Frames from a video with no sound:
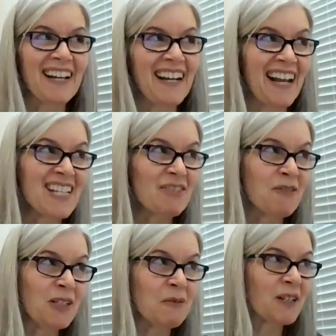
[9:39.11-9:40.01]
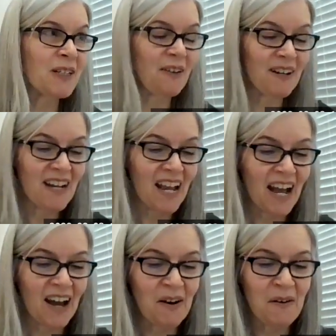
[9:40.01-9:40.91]
got to ask, what are you working on
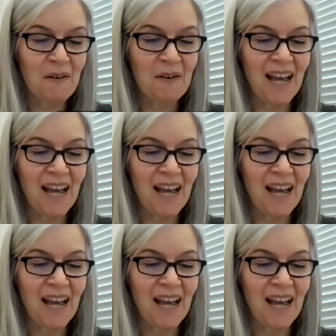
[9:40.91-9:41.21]
now?